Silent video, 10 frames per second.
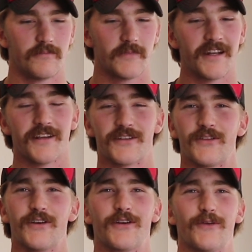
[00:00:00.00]
getting it to
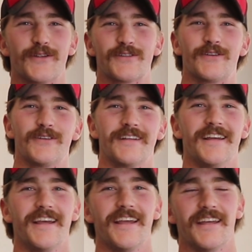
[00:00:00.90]
look original
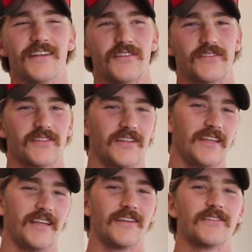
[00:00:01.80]
is
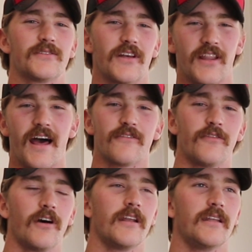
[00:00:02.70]
a lot of
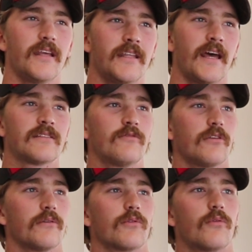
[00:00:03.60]
fun, and that's
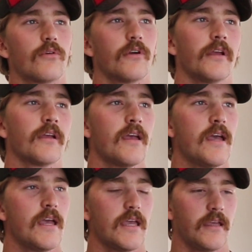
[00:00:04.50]
really rewarding.
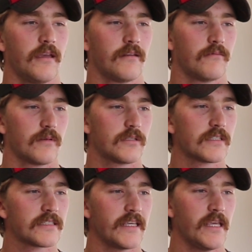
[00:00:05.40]
And
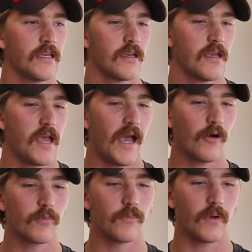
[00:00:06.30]
to see
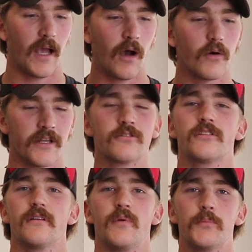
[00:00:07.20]
how
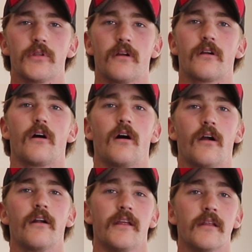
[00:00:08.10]
interested people
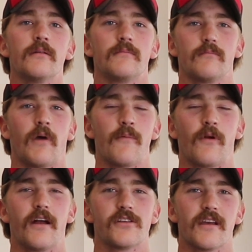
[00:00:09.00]
are in my
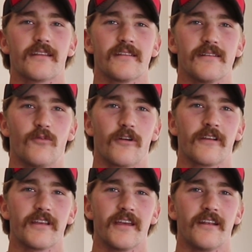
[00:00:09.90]
project as I'm
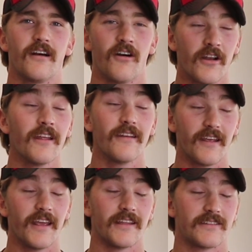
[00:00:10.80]
working on
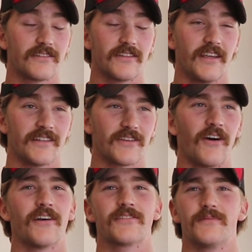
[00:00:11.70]
it, it's
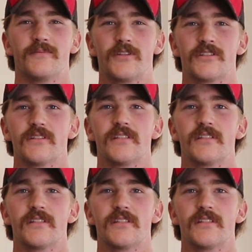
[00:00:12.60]
awesome just to